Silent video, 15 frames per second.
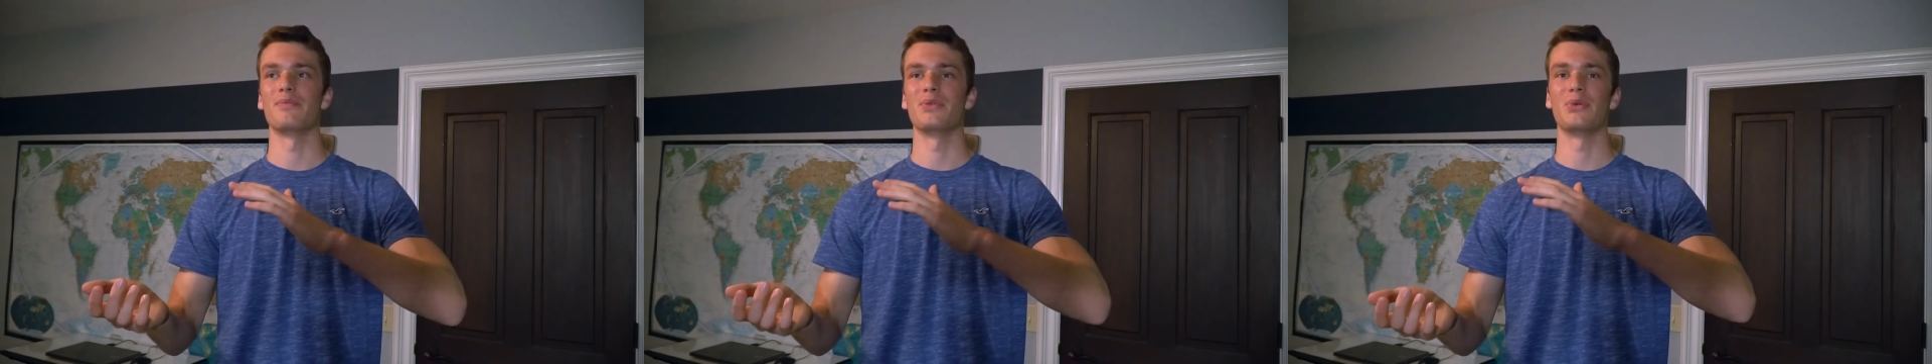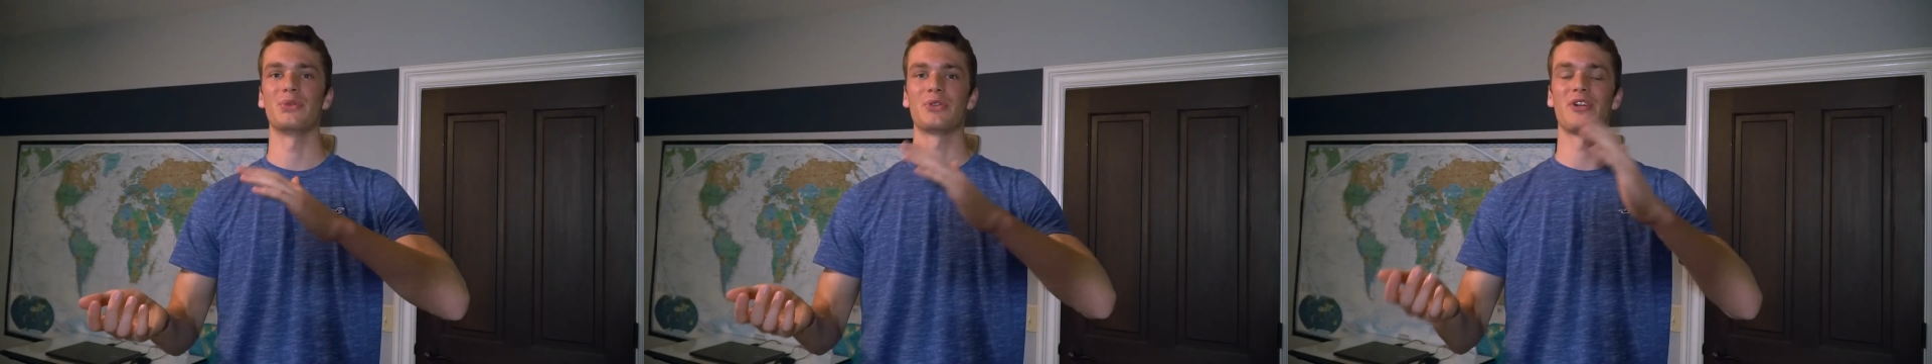
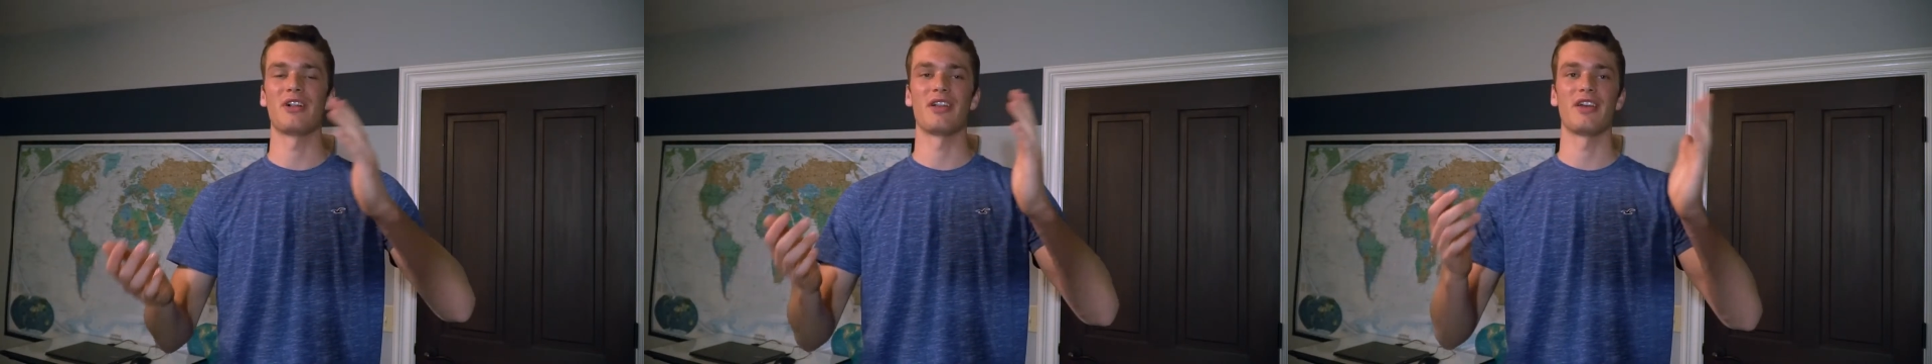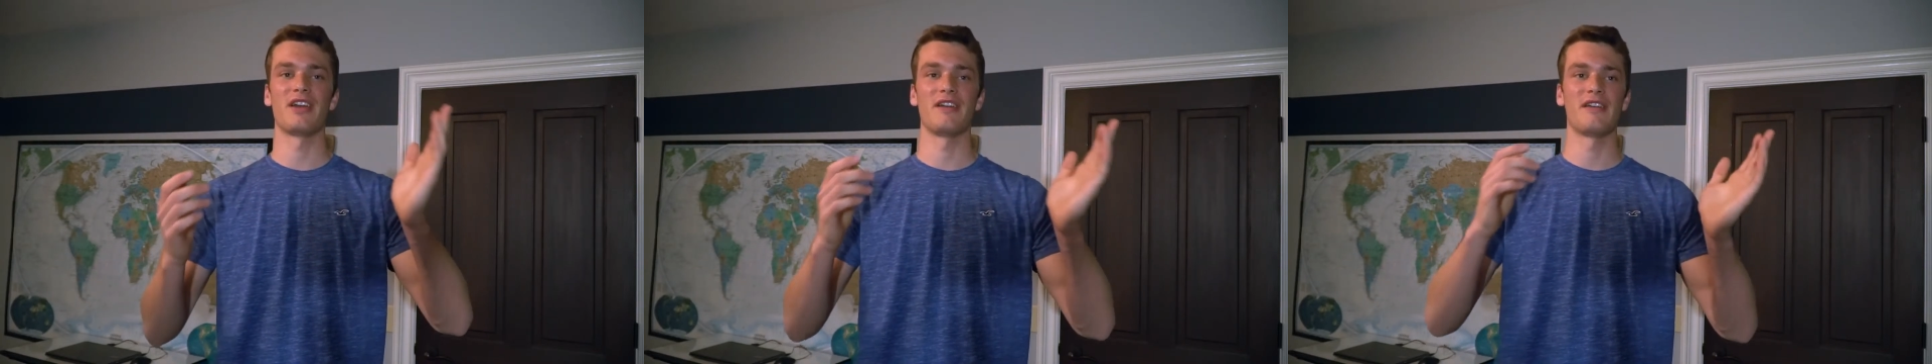
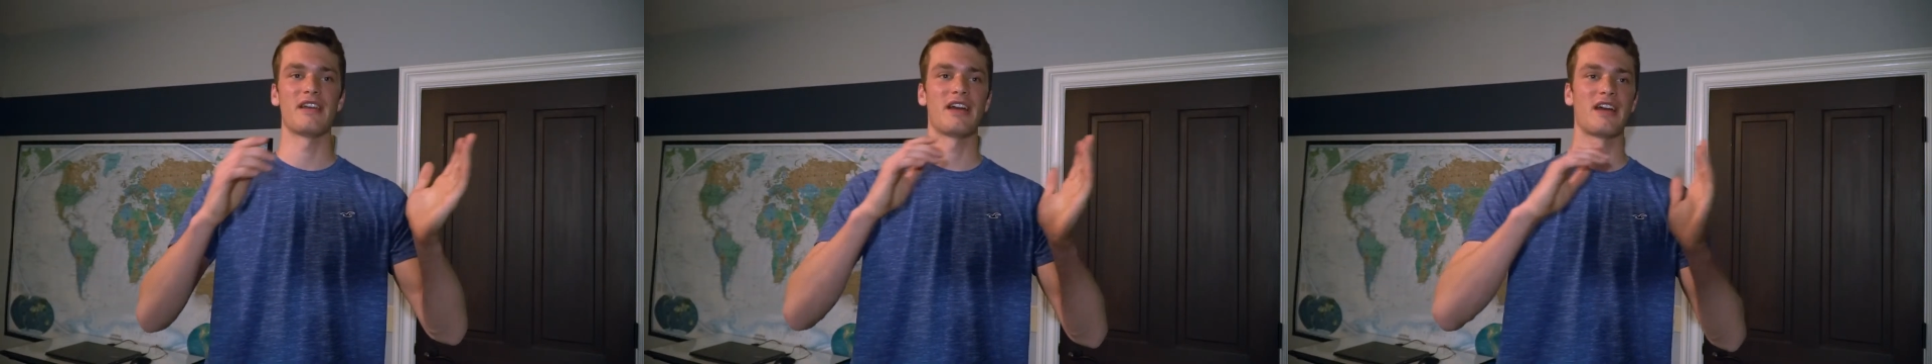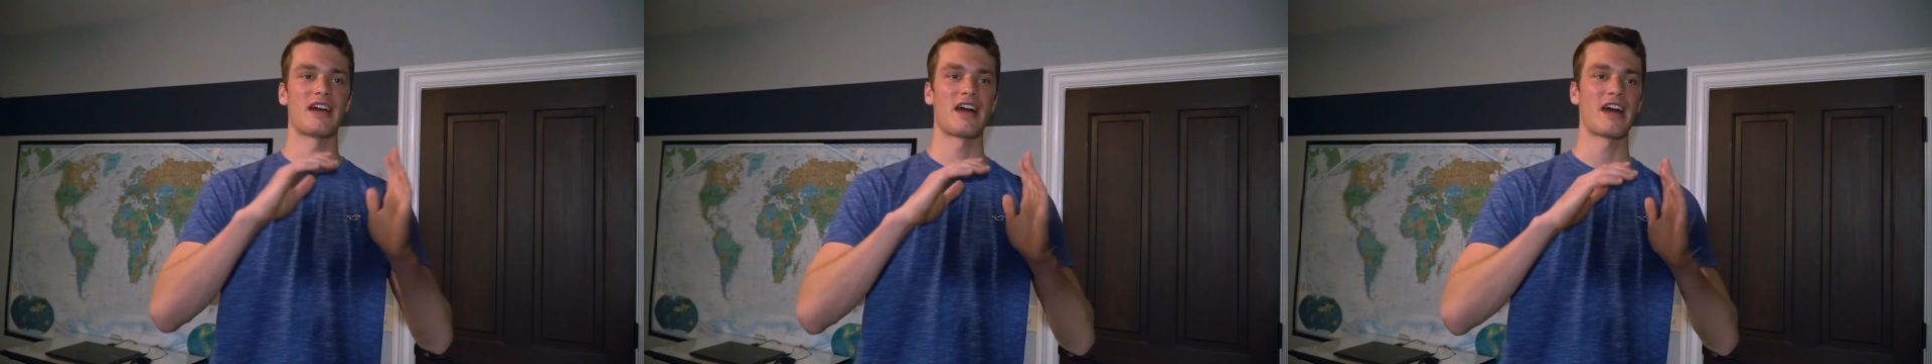usually,
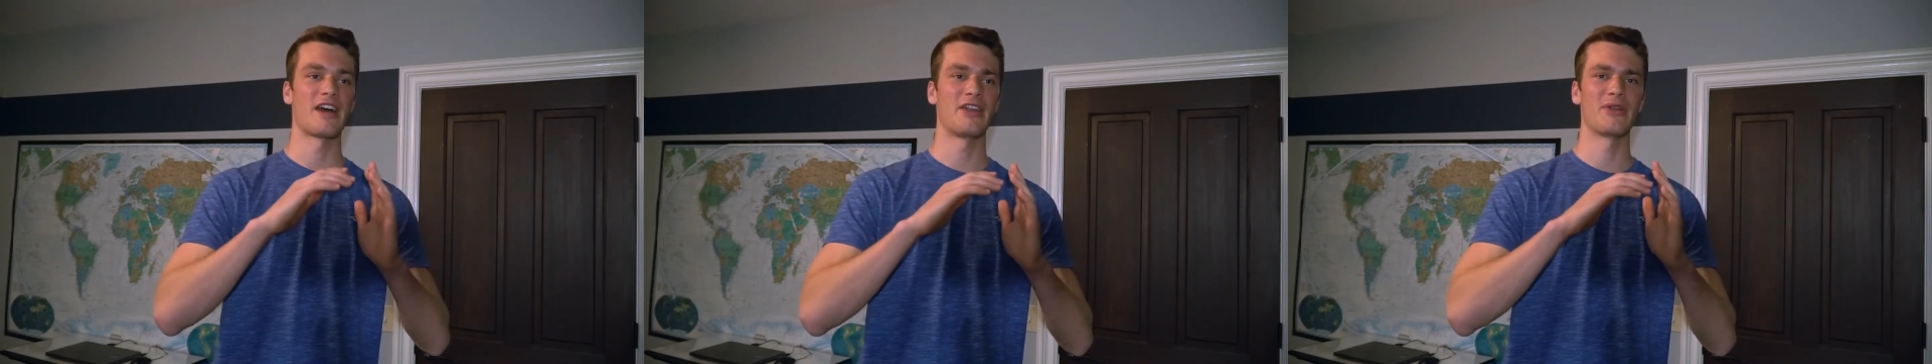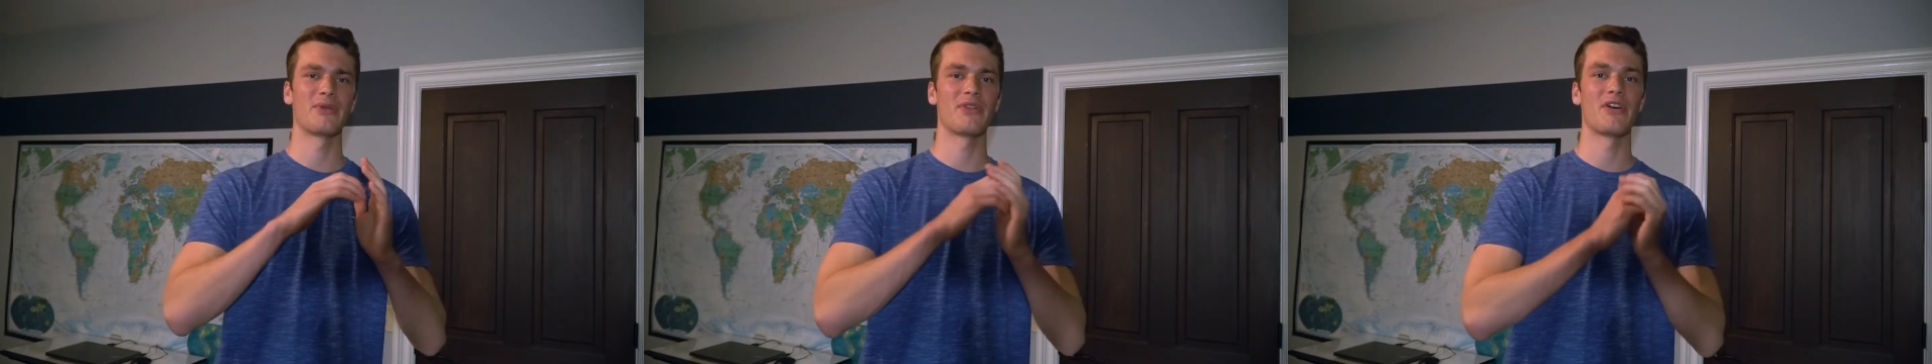I
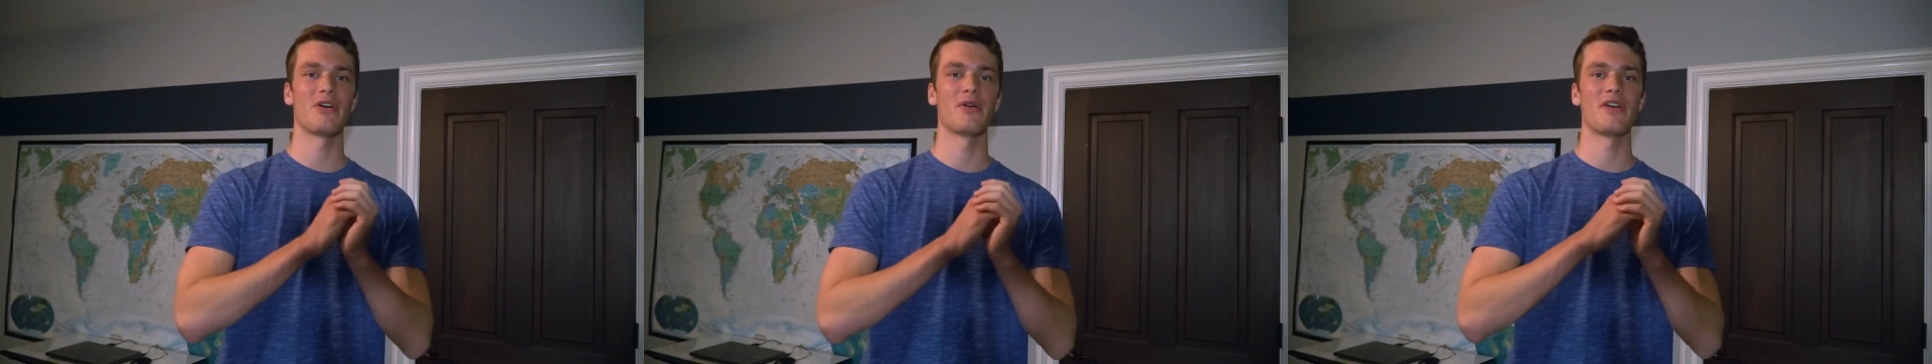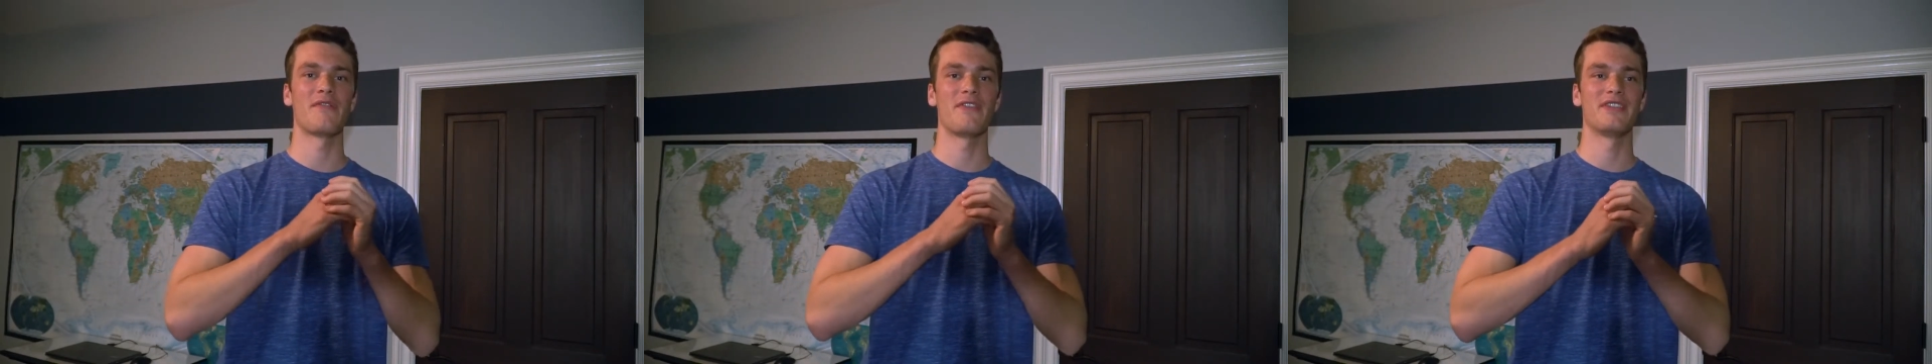don't know
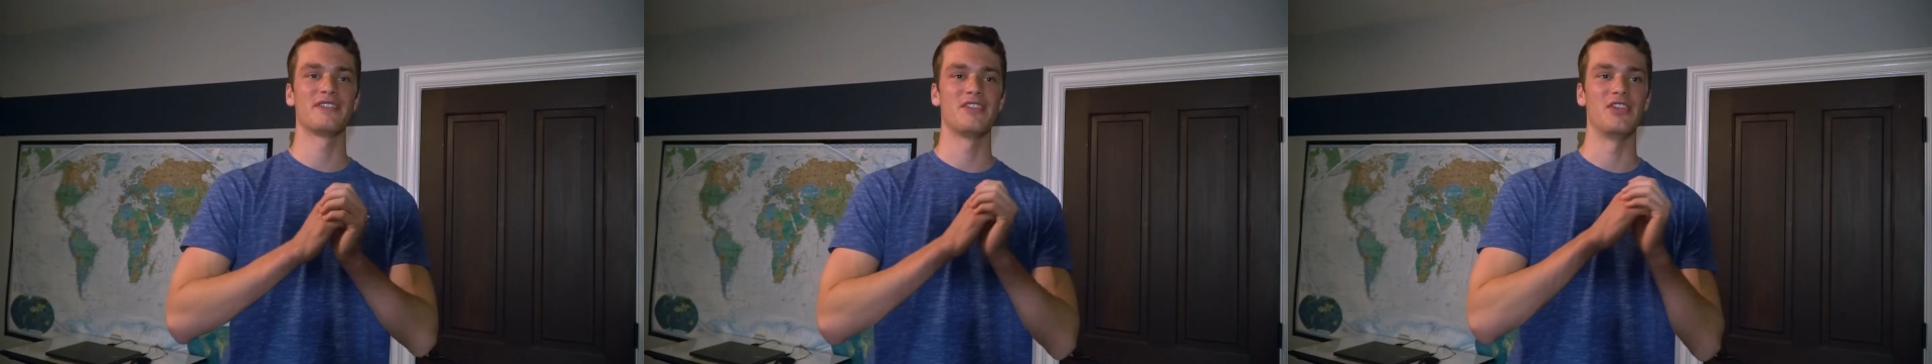if it's